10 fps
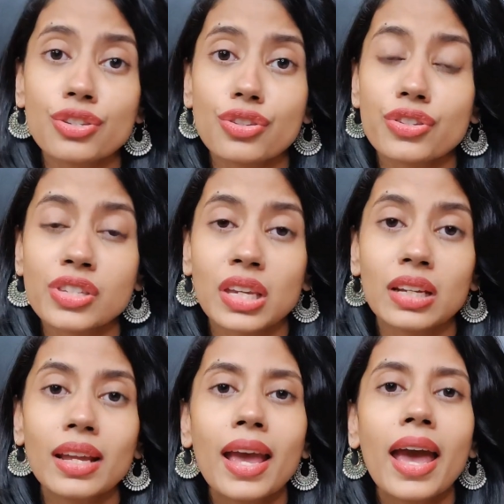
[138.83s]
your skin
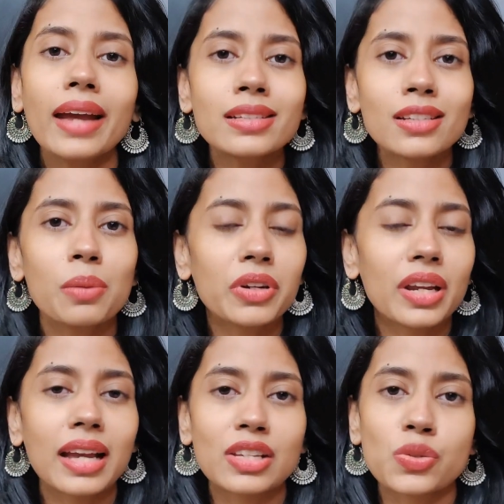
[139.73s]
and turmeric
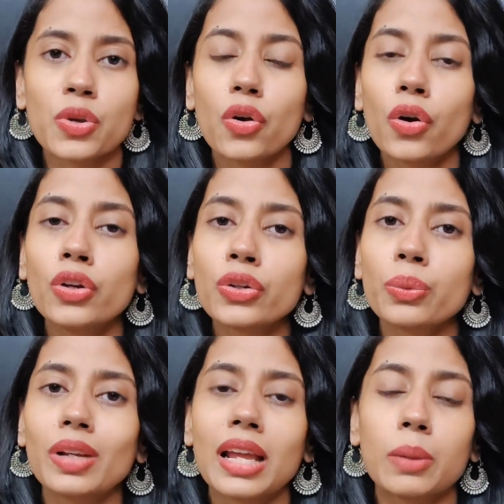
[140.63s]
as we all know
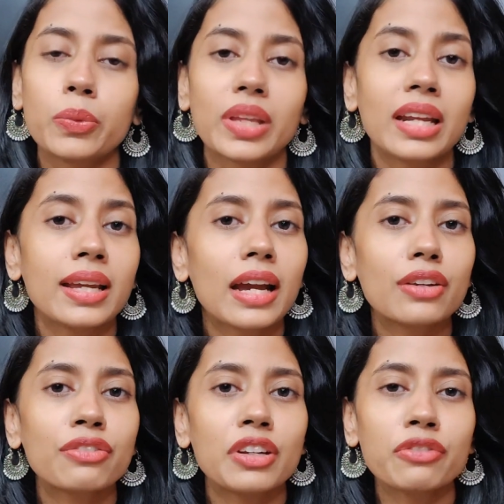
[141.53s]
will help with any kind
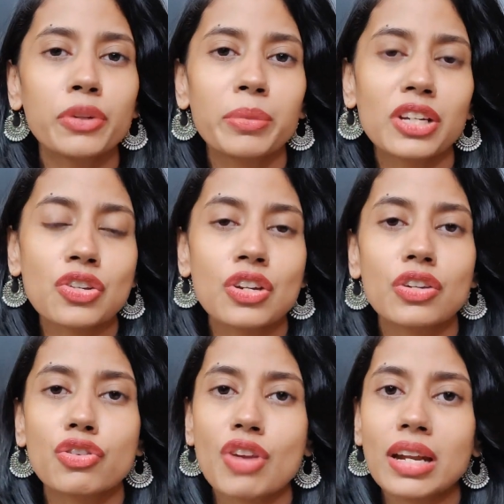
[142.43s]
of inflammation,
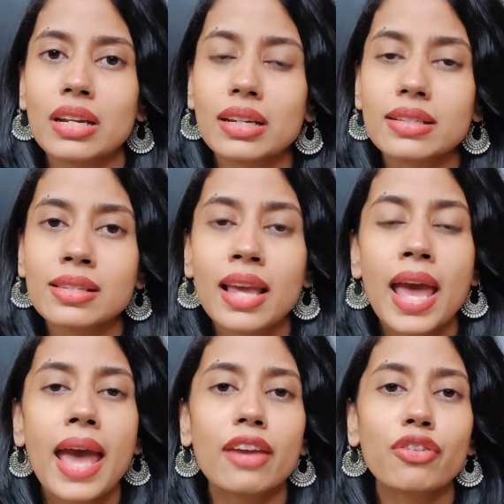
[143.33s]
redness,
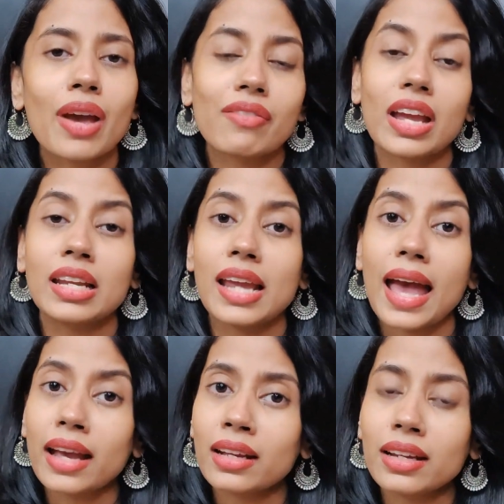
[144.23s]
if you have any
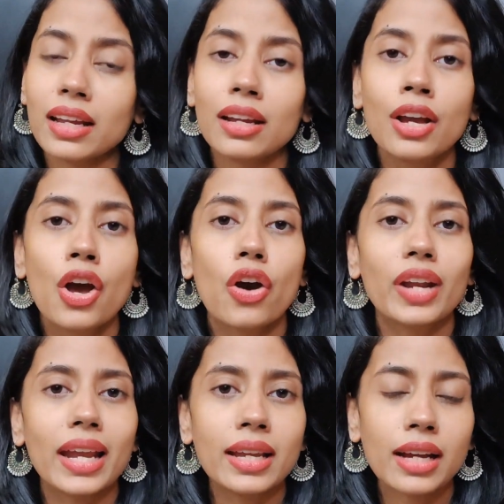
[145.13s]
acne or
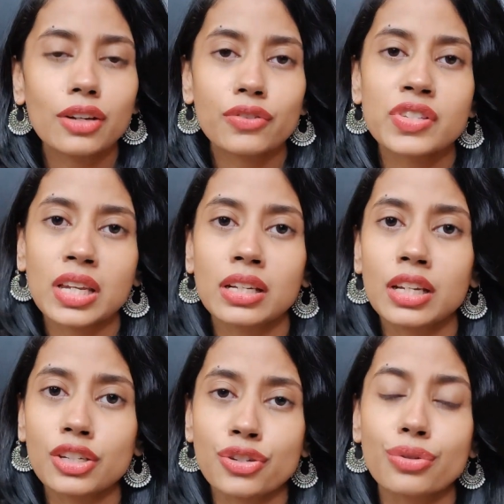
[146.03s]
any kind of skin
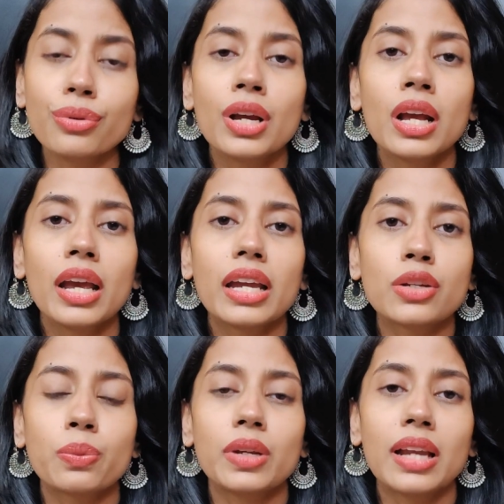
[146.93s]
issue, it
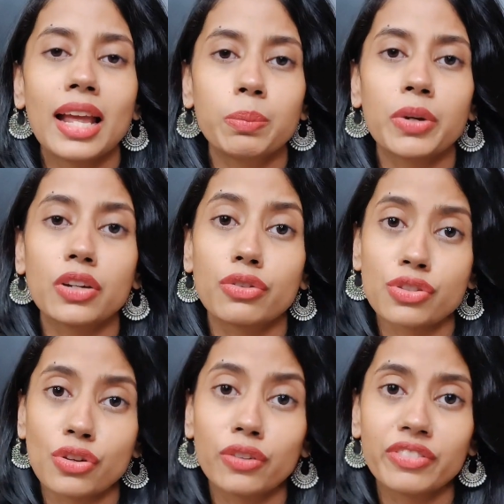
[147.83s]
will help uh,
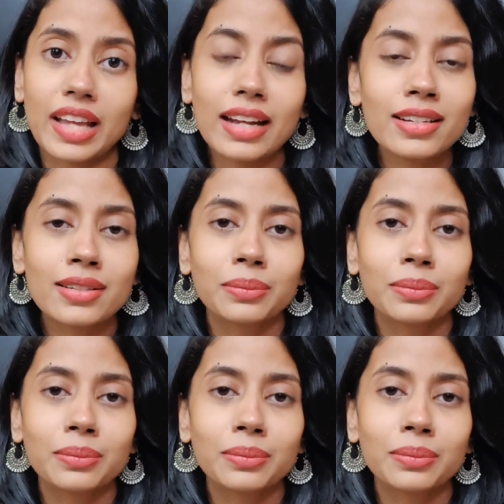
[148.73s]
resolve that.